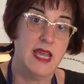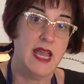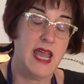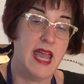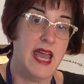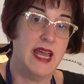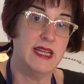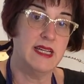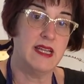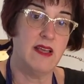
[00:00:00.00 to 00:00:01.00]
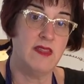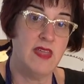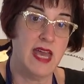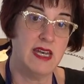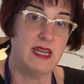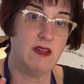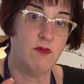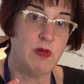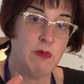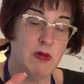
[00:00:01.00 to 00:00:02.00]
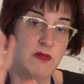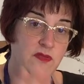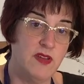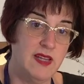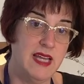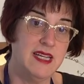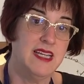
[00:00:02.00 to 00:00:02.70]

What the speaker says: and then we will fill it,